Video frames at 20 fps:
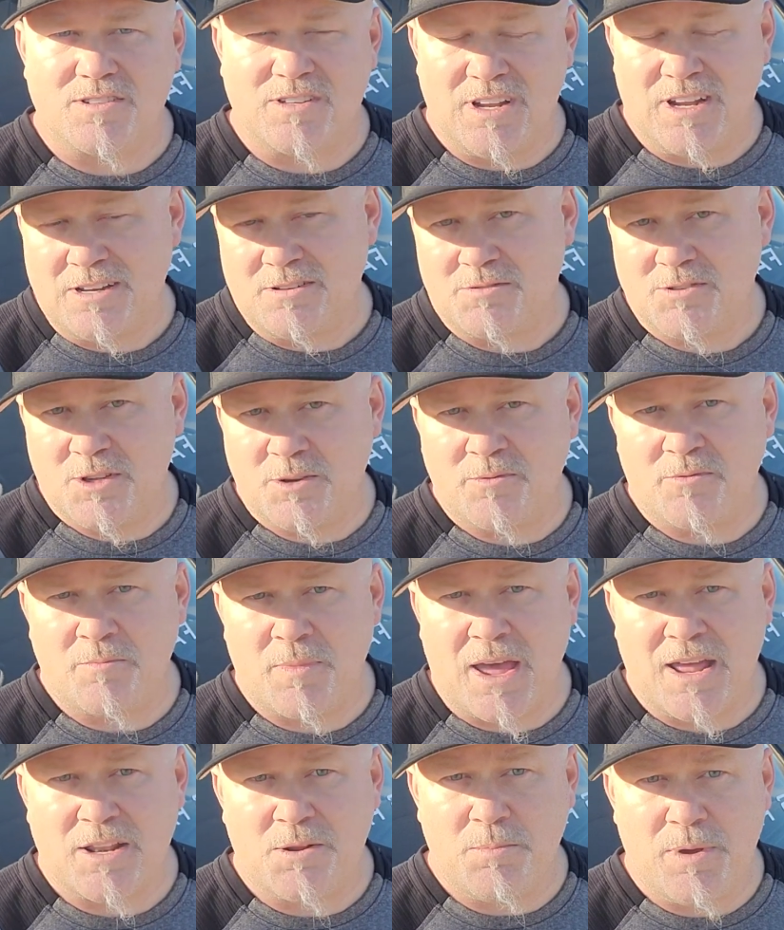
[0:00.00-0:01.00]
Now, some of them
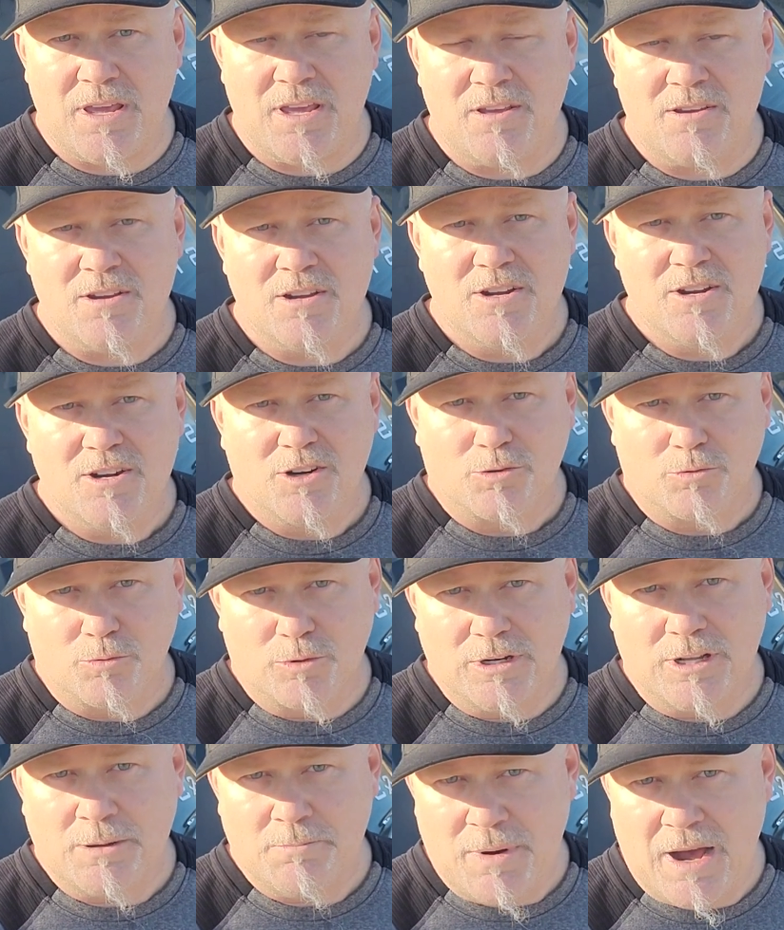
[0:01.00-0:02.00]
had to be
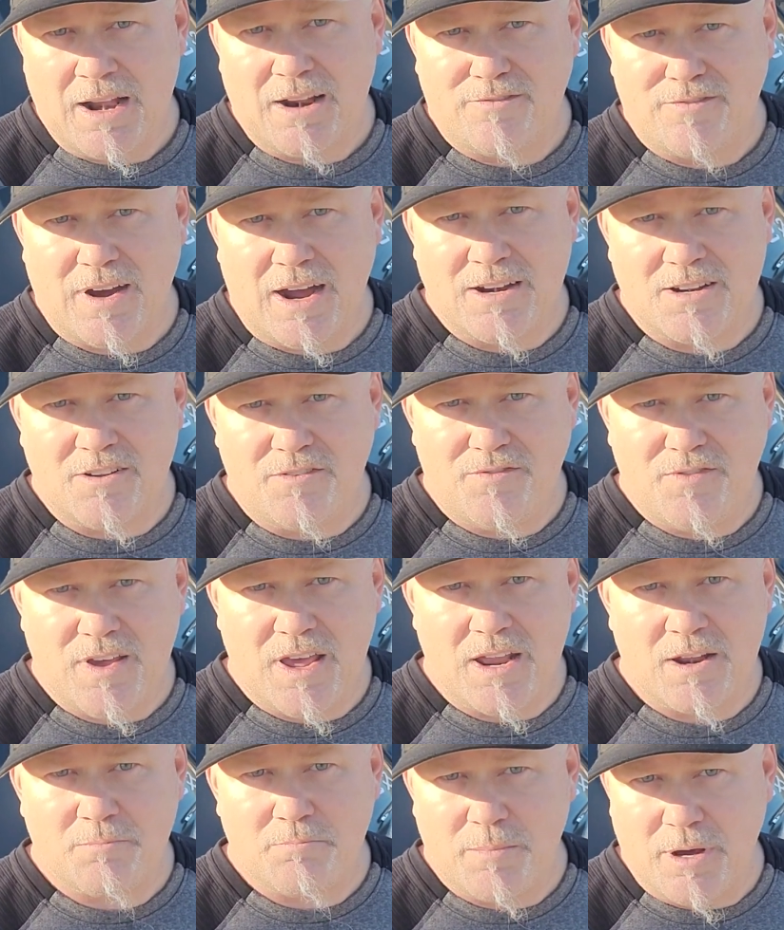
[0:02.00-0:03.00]
really modified to
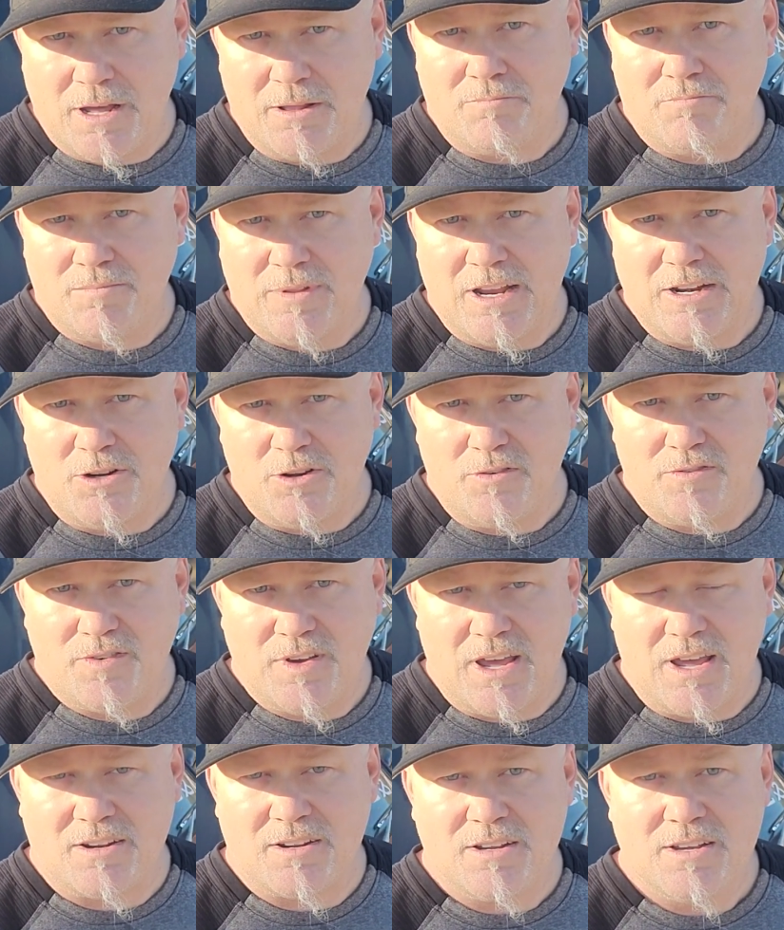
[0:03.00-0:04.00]
fit, but they do
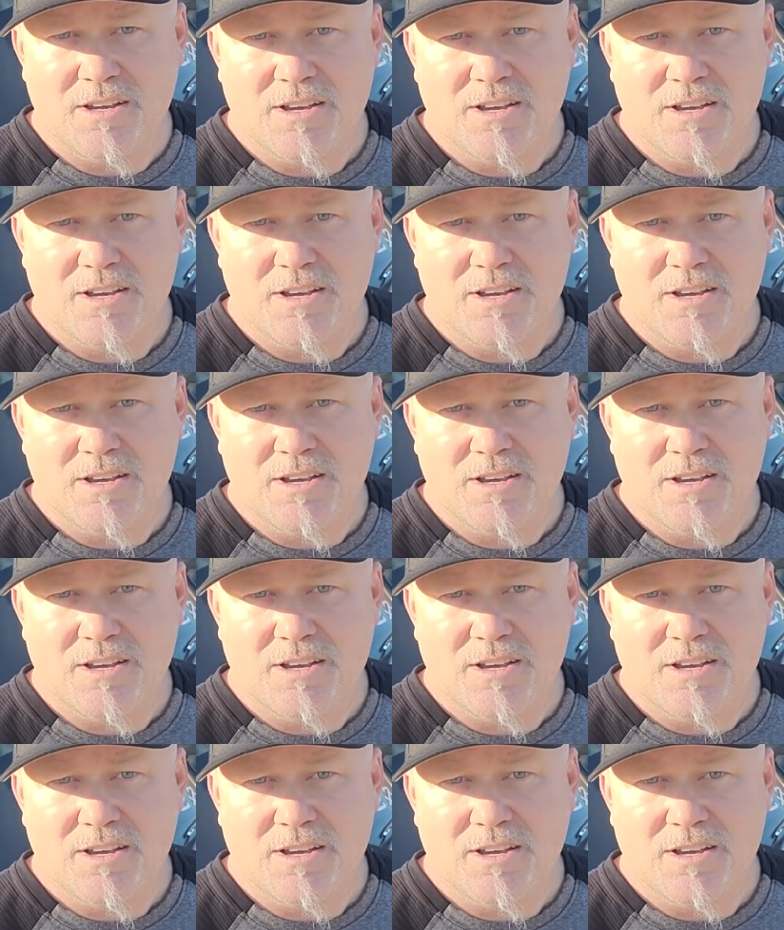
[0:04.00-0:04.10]
fit.